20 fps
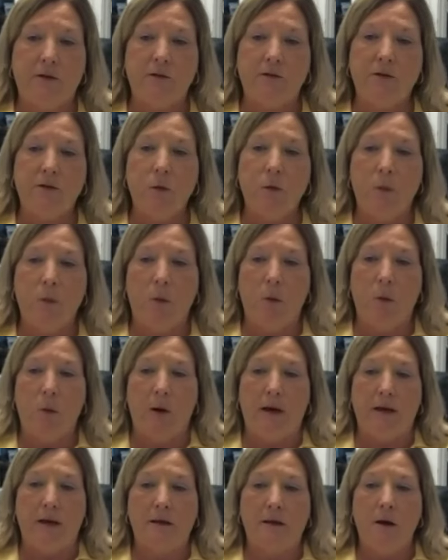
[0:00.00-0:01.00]

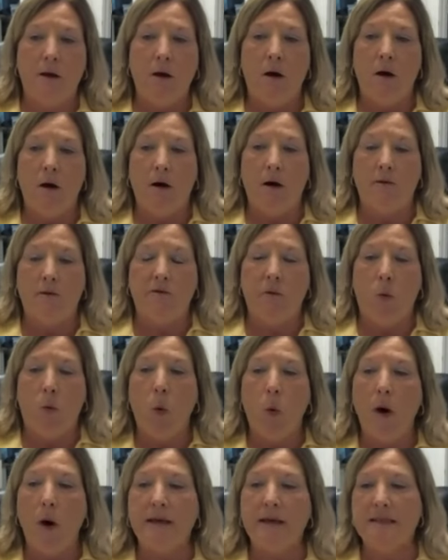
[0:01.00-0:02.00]
viewpoint of
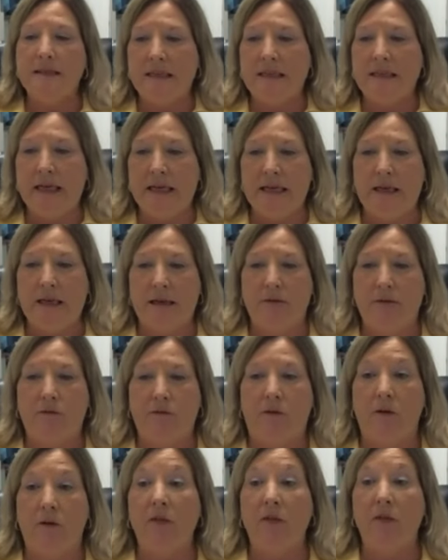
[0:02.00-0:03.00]
what is needed
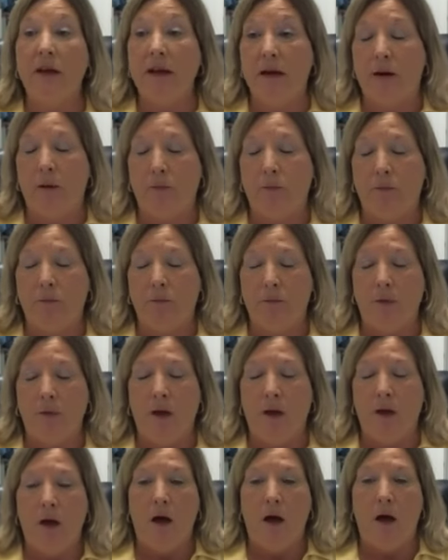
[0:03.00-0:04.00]
for them
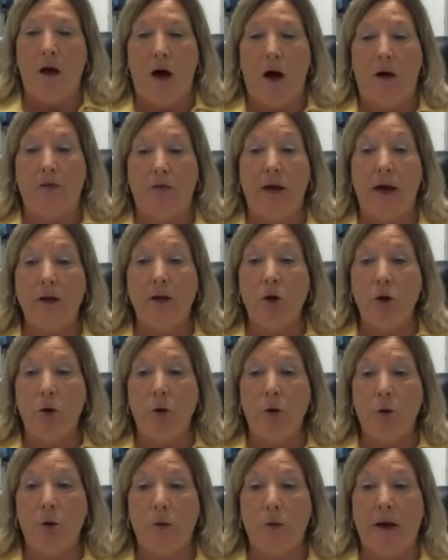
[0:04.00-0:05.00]
that
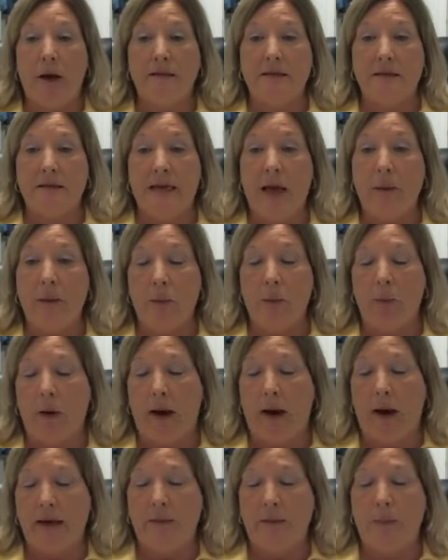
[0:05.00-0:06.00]
you as an
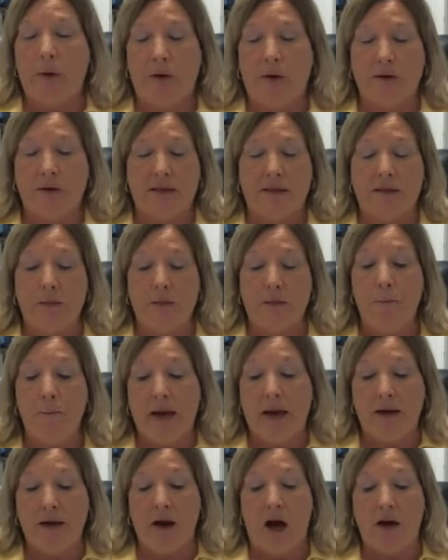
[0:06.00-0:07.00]
able-bodied person
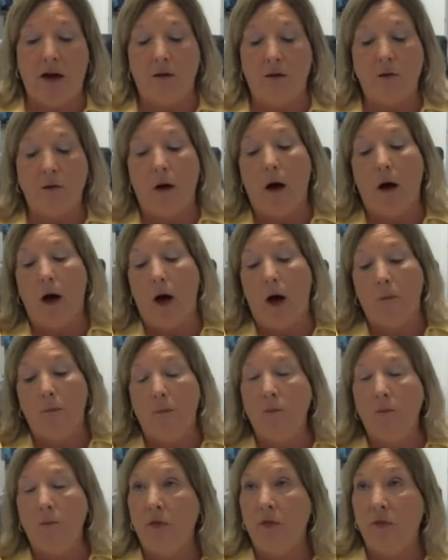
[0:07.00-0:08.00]
may not
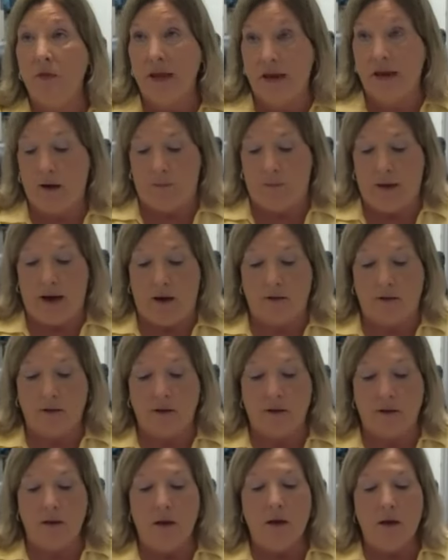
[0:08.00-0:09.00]
think about.
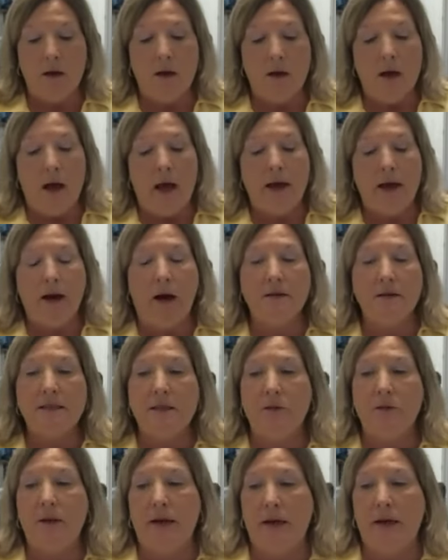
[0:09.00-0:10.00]
And
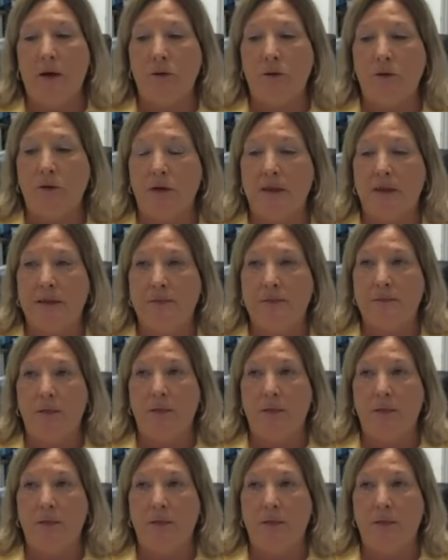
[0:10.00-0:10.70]
also the elderly,